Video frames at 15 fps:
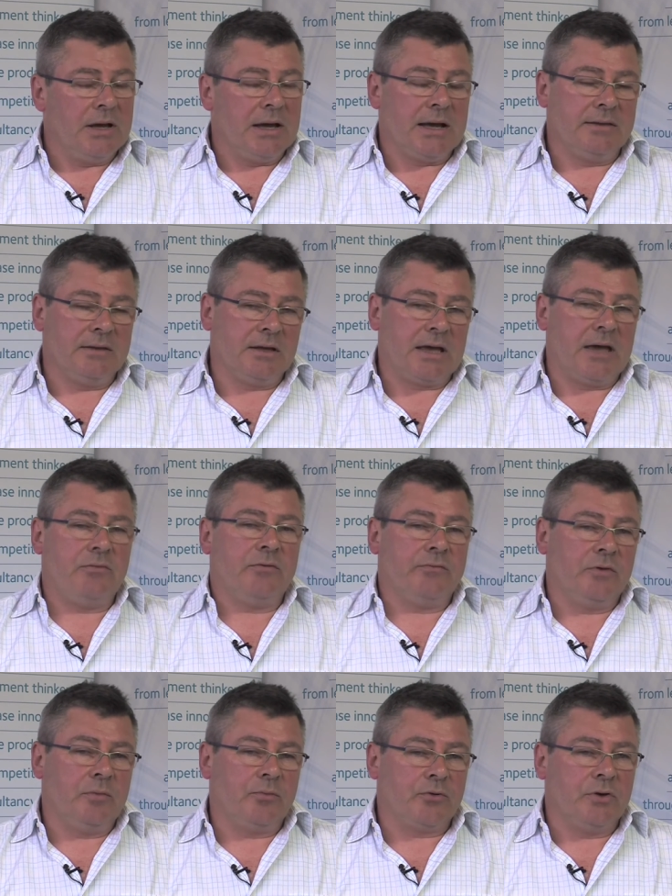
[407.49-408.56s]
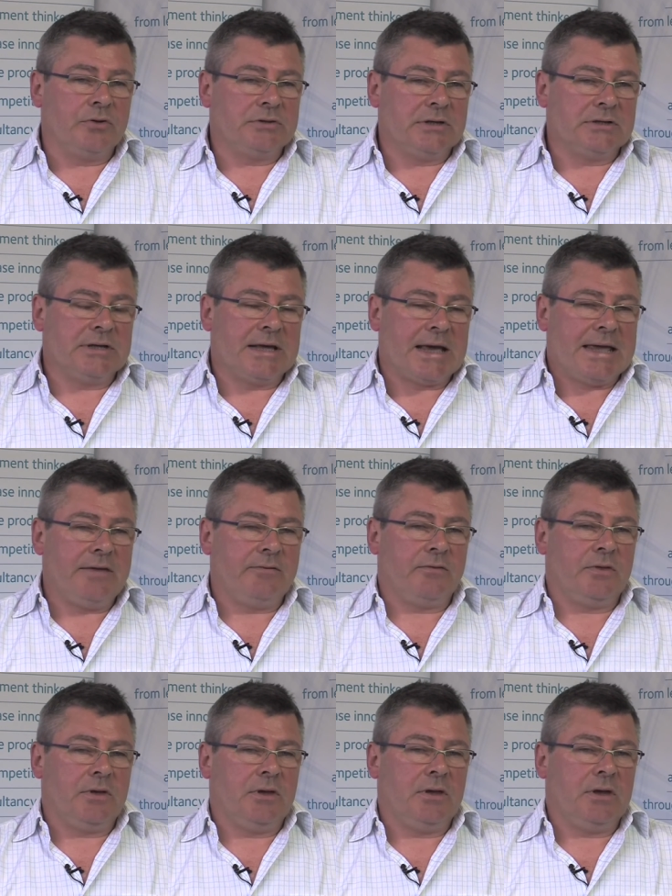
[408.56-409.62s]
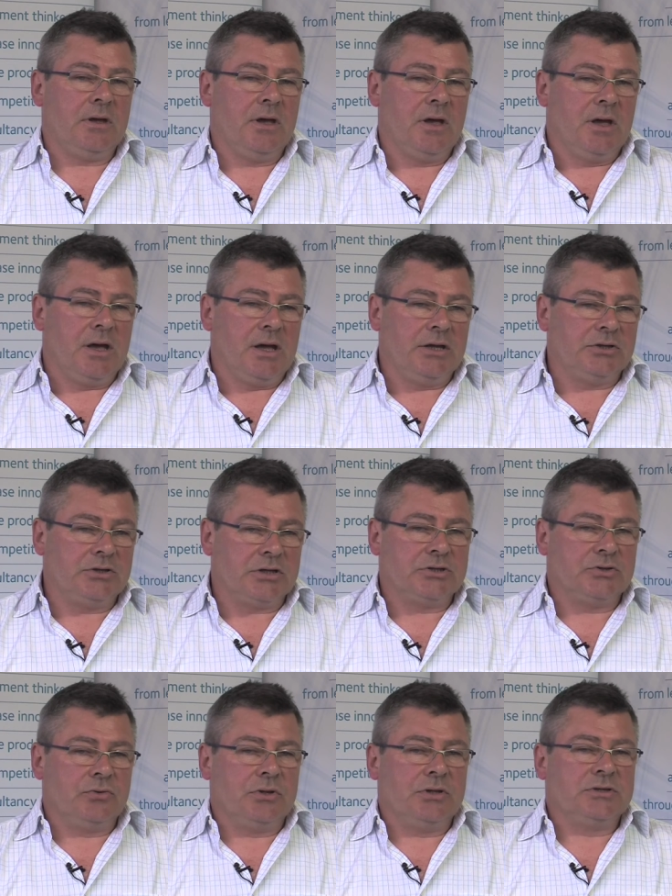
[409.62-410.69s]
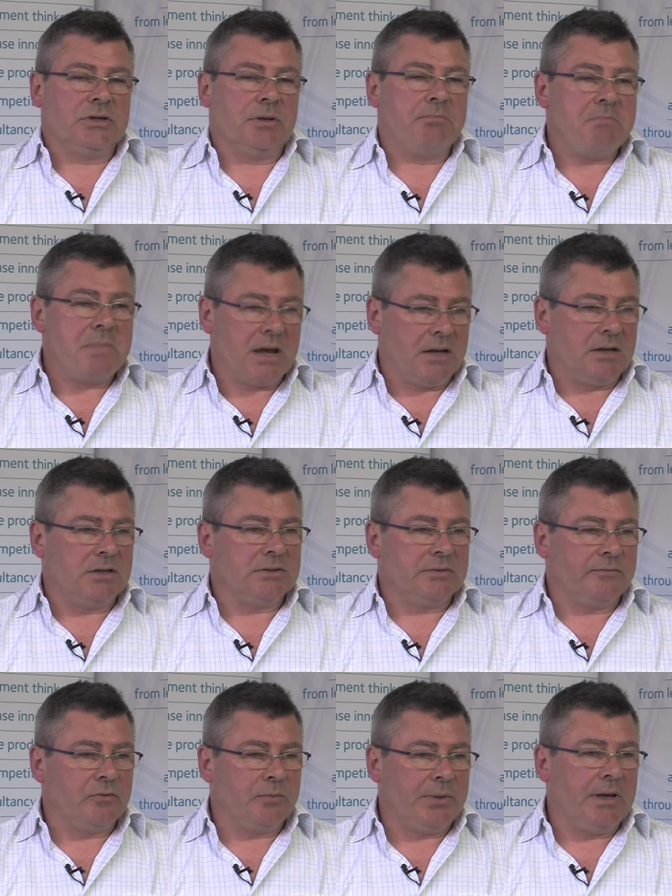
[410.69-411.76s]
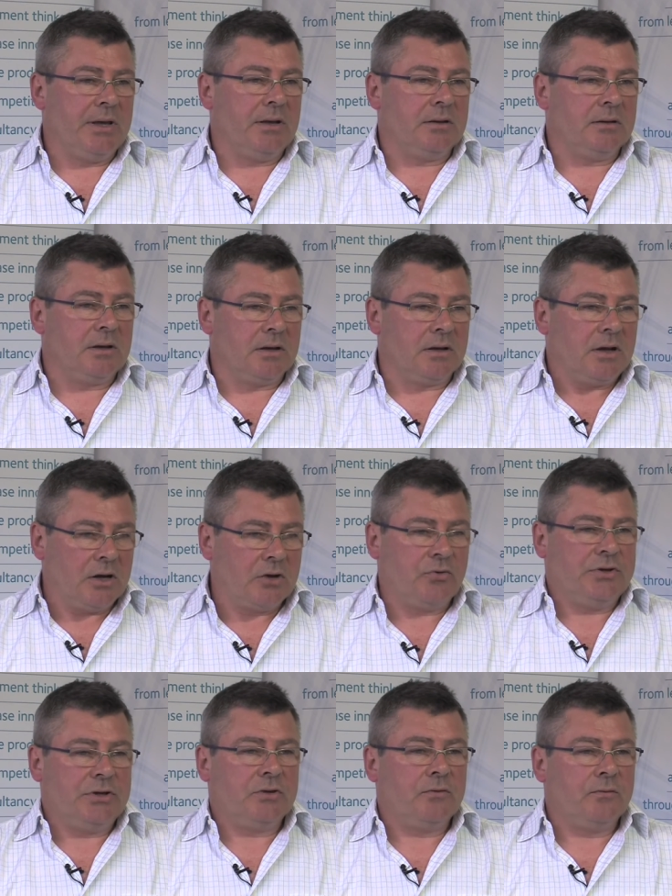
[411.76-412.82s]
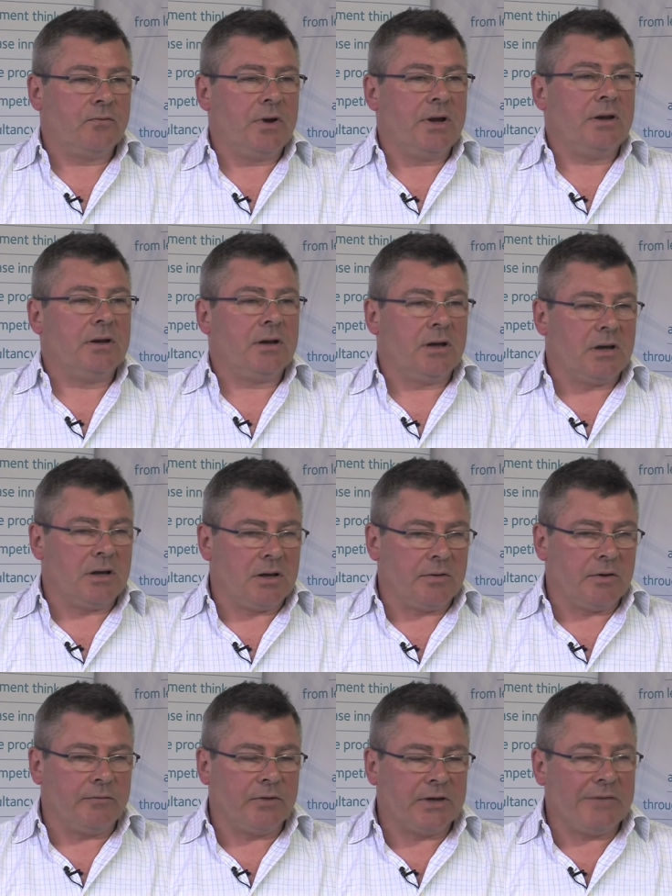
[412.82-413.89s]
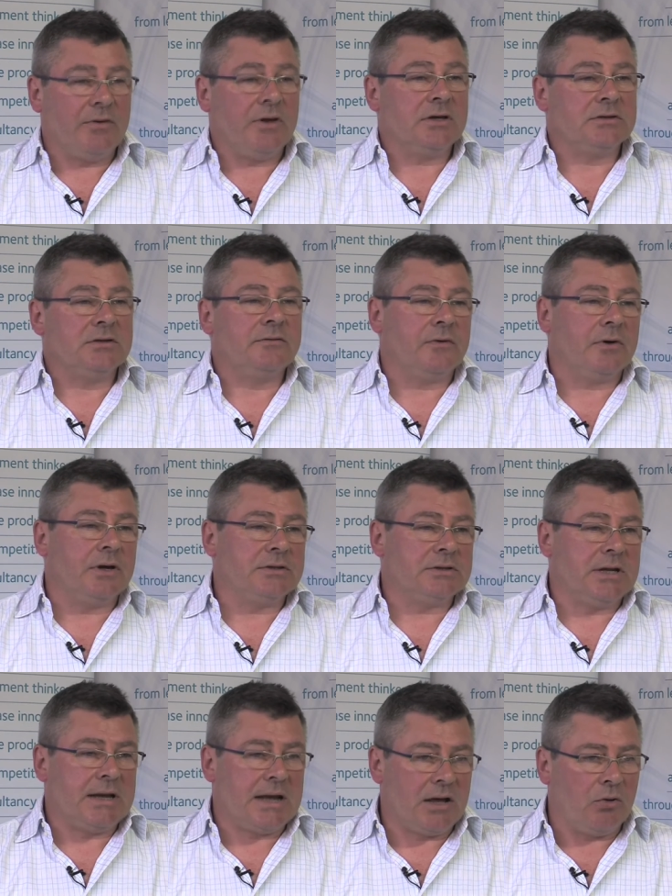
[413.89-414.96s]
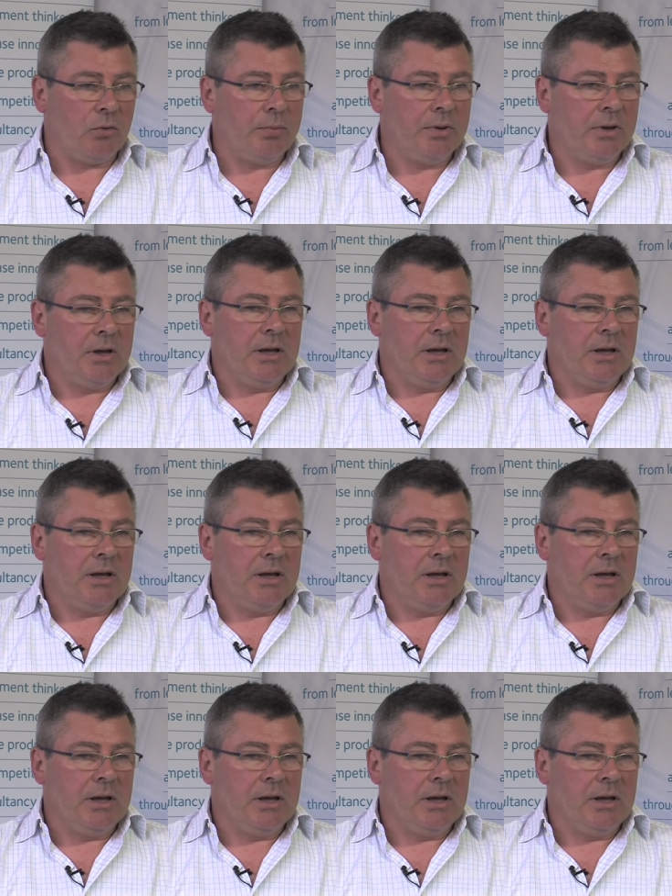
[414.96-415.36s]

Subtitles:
and the gate review process gave the industrialists a mechanism for being a critical friend, for giving us advice and help,